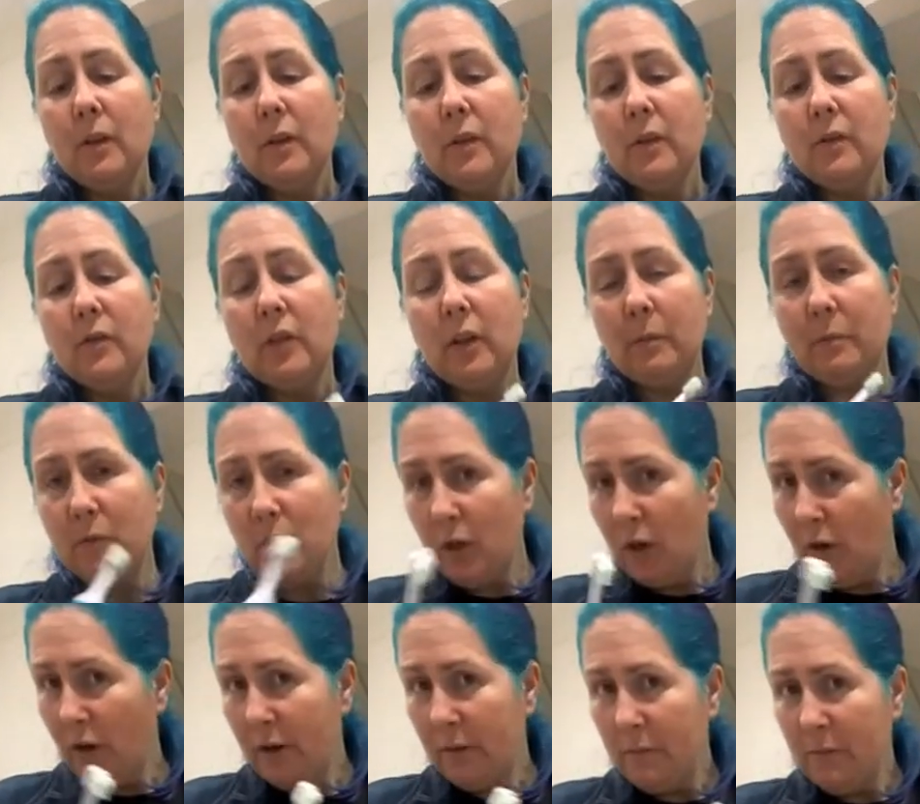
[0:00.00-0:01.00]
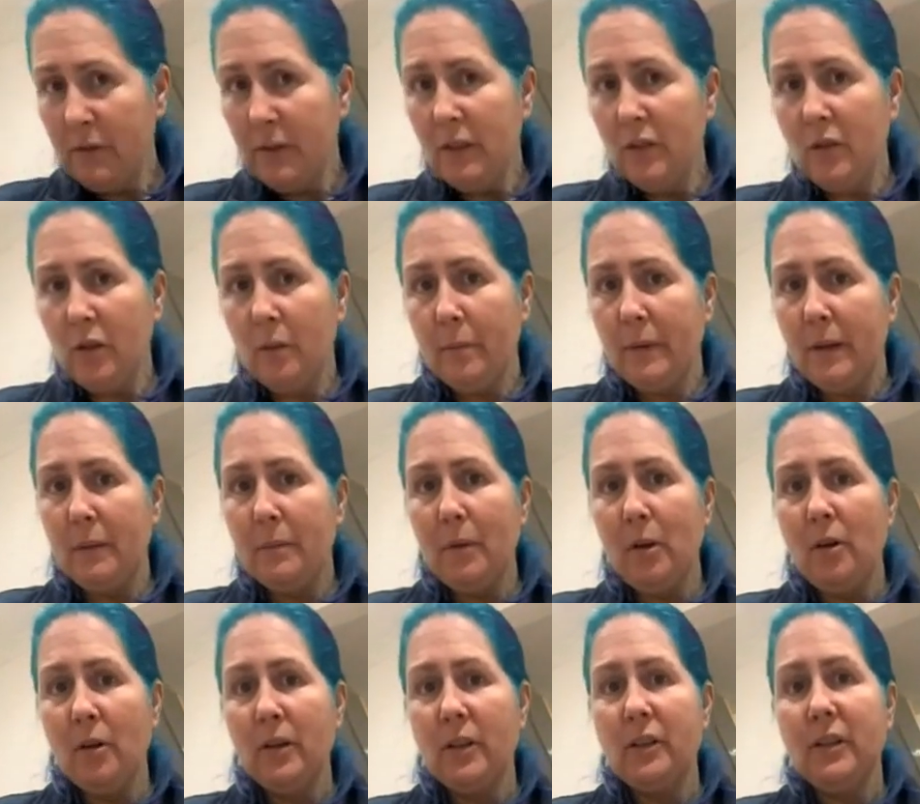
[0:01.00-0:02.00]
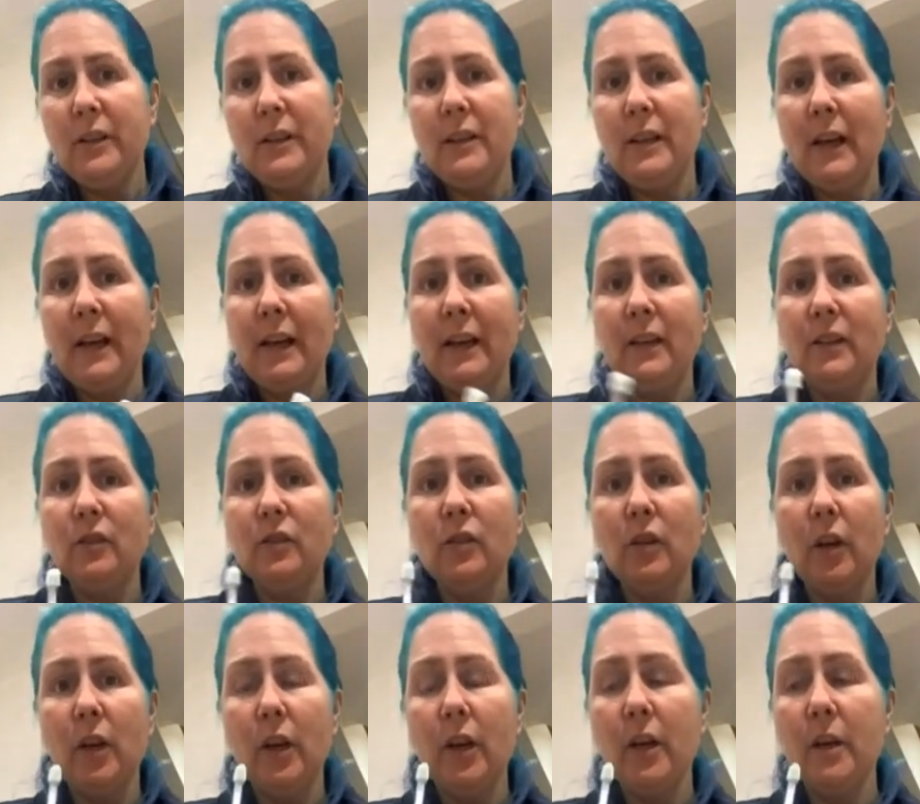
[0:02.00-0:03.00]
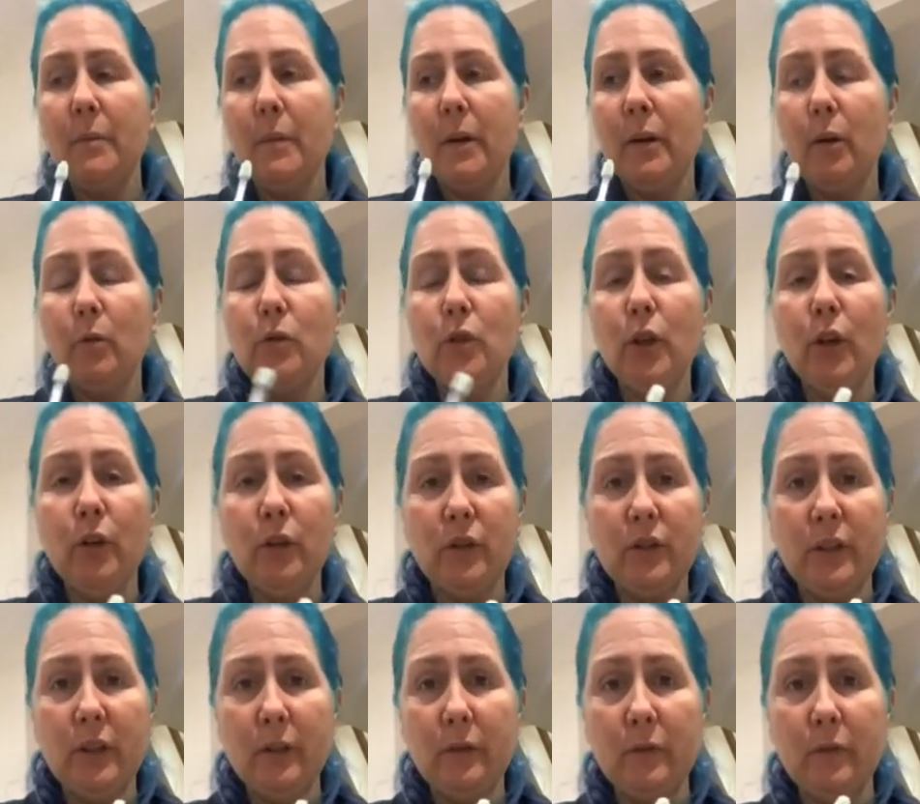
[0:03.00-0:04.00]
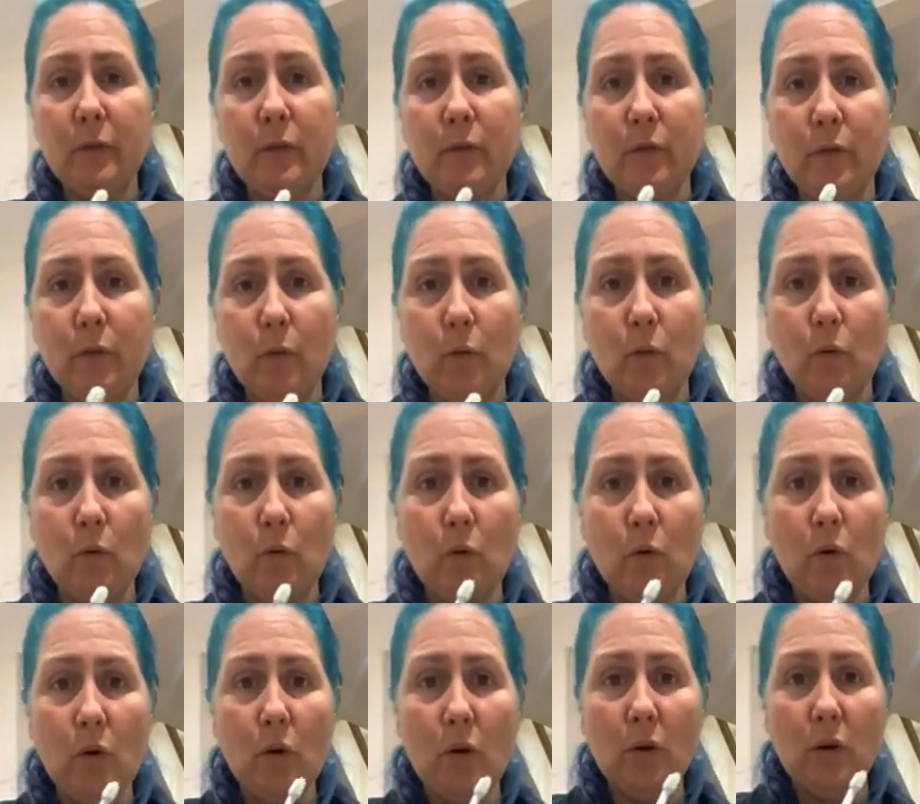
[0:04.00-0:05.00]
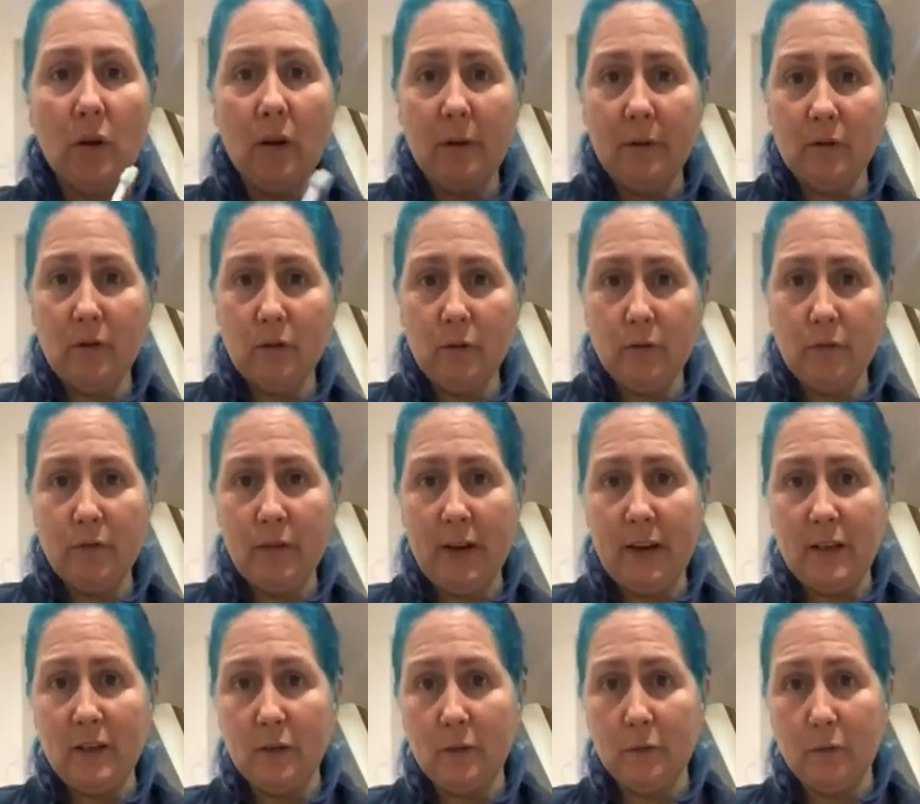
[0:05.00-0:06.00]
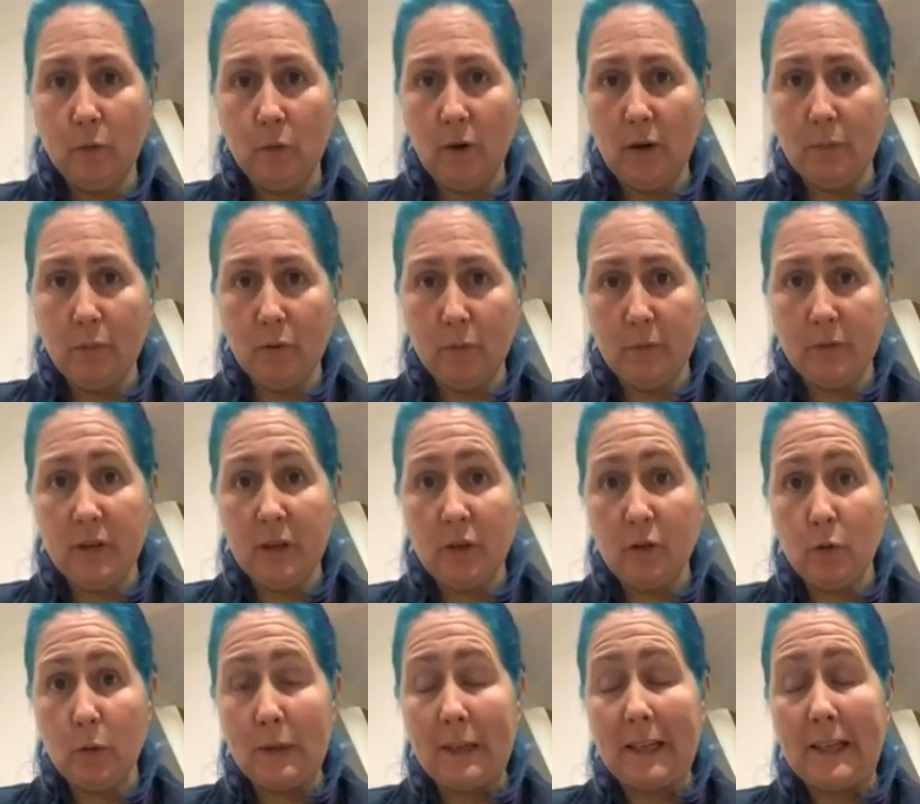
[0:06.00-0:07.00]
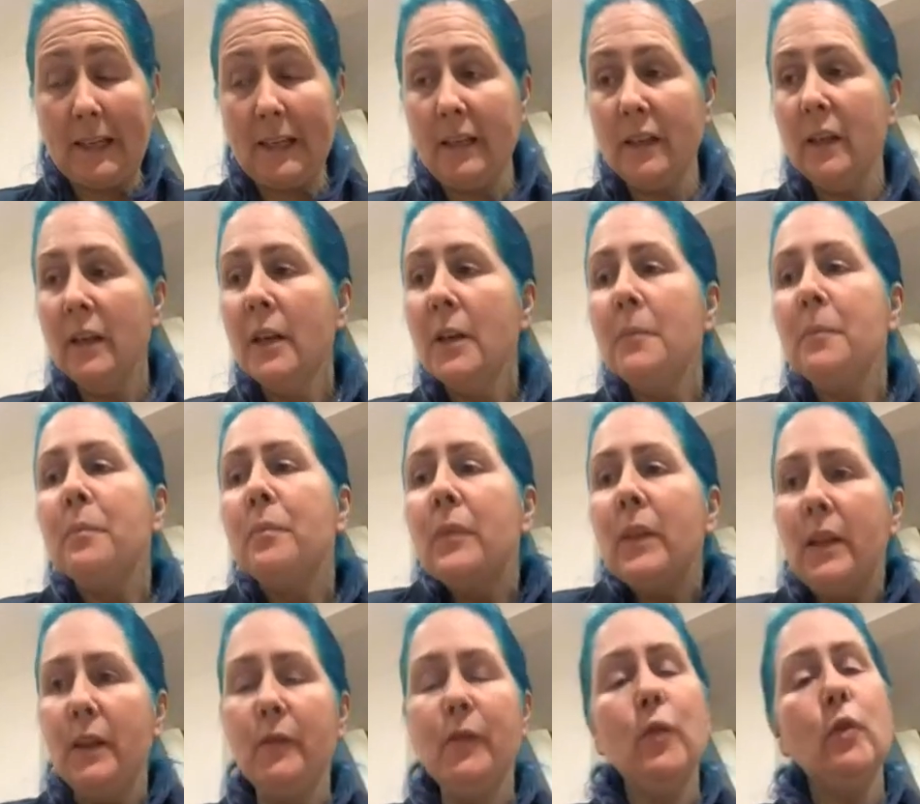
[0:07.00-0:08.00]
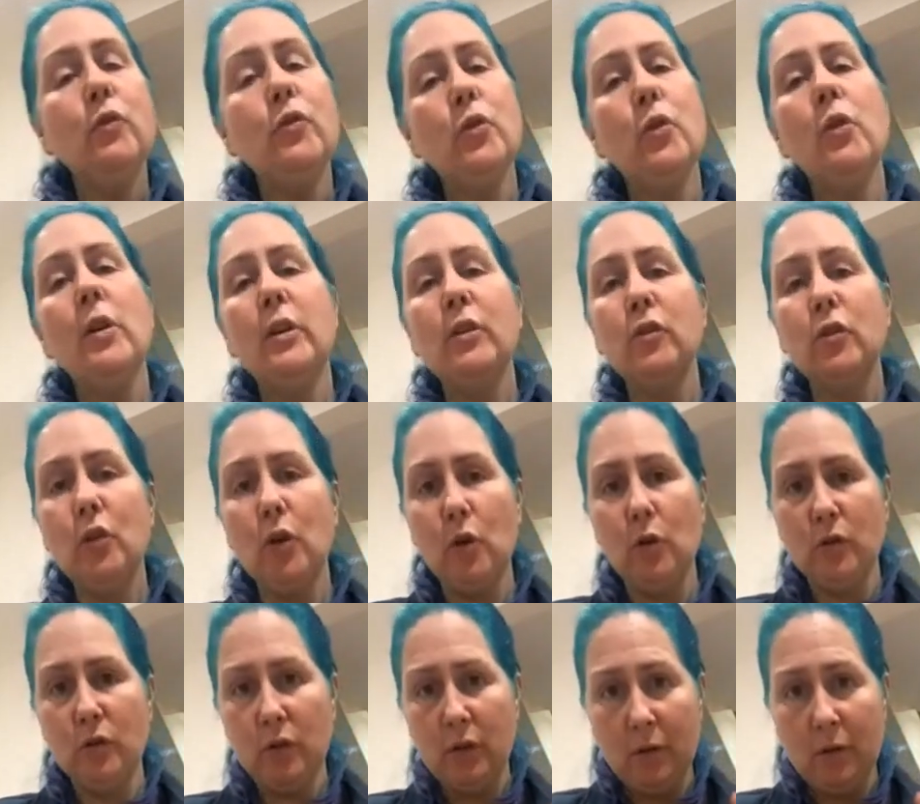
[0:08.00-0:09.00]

sometimes these are being marketed as an alternative for going to a vet for a proper dental clean. If your dog has got